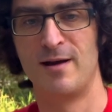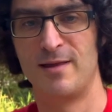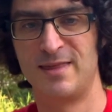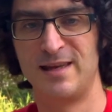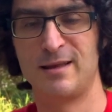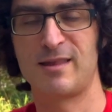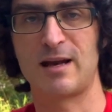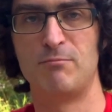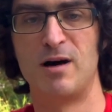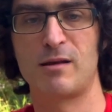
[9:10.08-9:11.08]
the
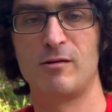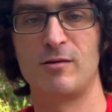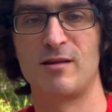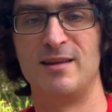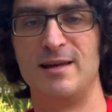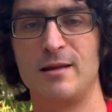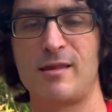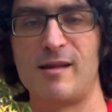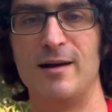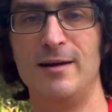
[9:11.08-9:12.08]
insect muscles on the
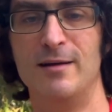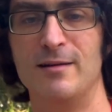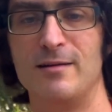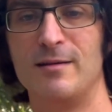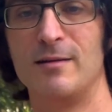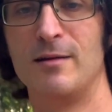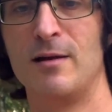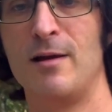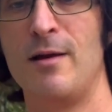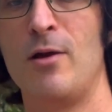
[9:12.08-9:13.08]
inside.
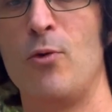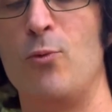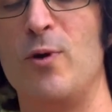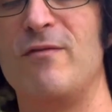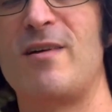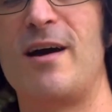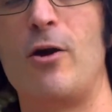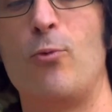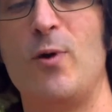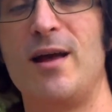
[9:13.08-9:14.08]
We've got our
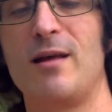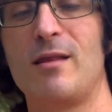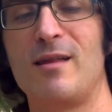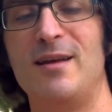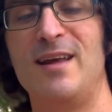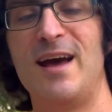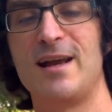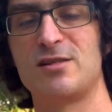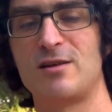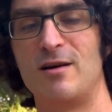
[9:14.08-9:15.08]
wings
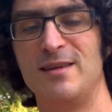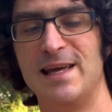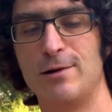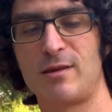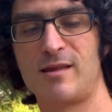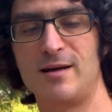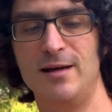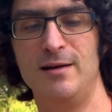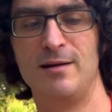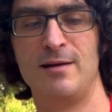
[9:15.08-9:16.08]
attached on the
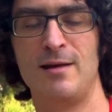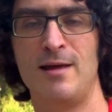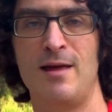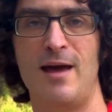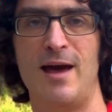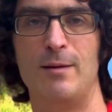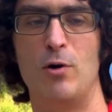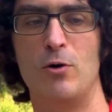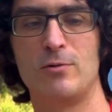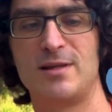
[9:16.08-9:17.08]
outside, and I'm
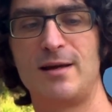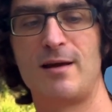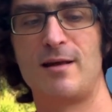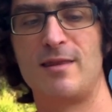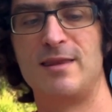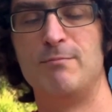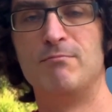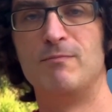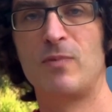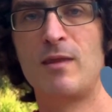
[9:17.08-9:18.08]
holding
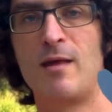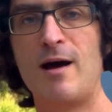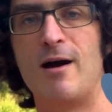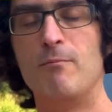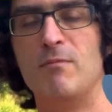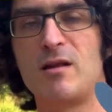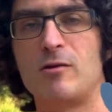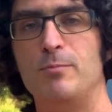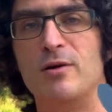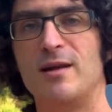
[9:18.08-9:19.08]
our
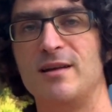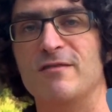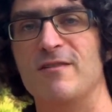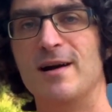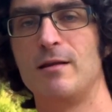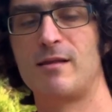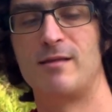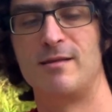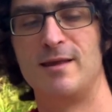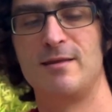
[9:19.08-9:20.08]
muscle pulling device,
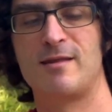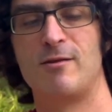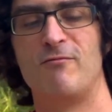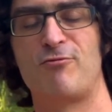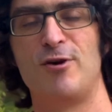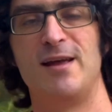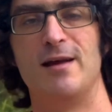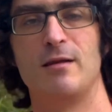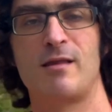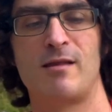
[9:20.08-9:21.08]
these free
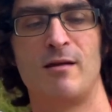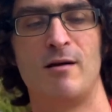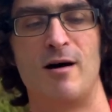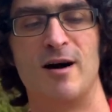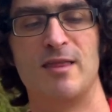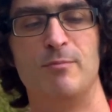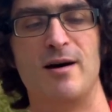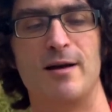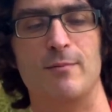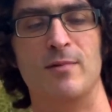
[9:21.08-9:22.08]
ends, on the
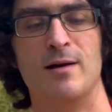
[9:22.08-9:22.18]
bottom.